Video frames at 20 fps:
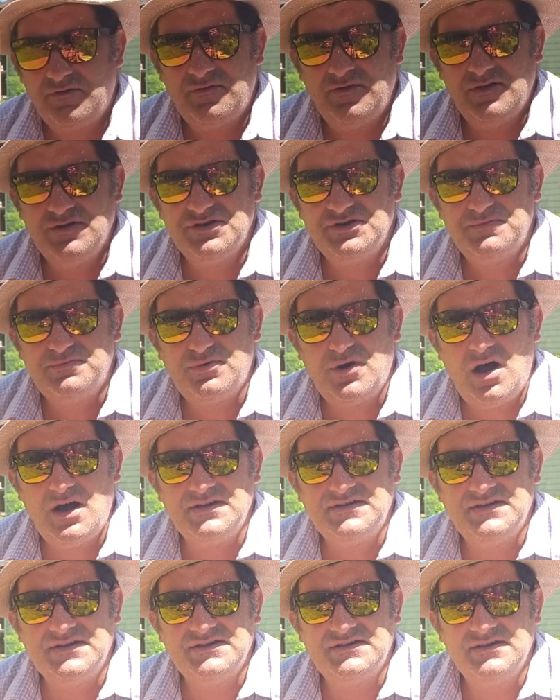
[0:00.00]
finish
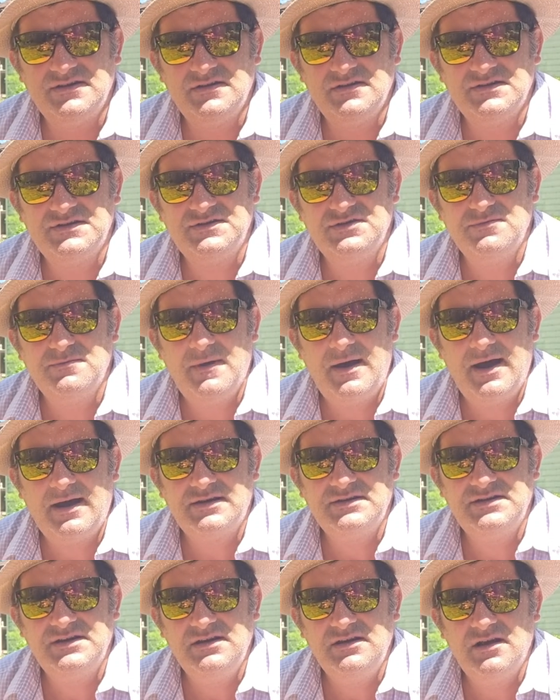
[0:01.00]
processing the
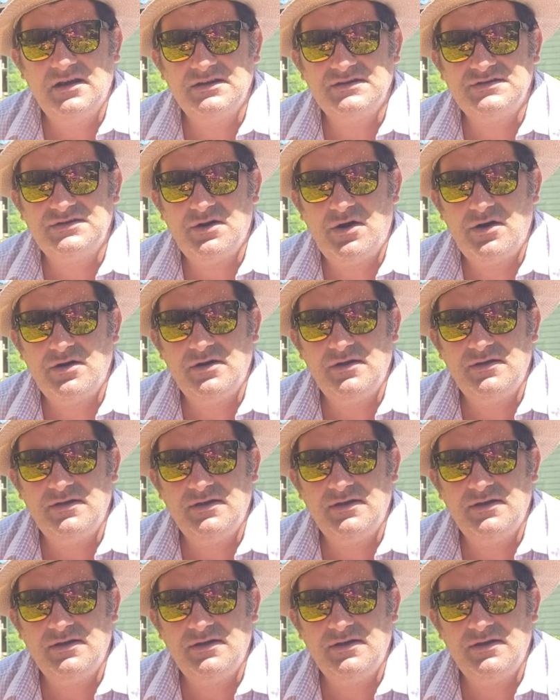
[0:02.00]
Sumac tea I started